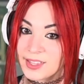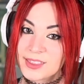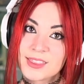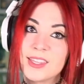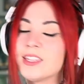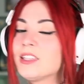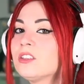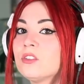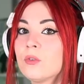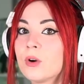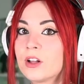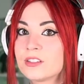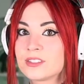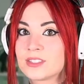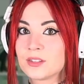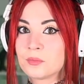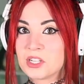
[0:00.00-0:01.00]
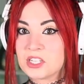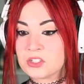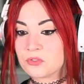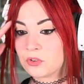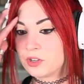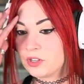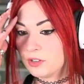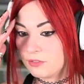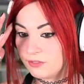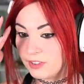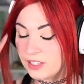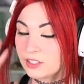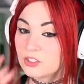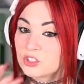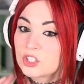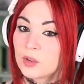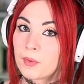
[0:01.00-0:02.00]
Thank you all so much for your
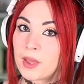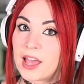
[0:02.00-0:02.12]
fellowship.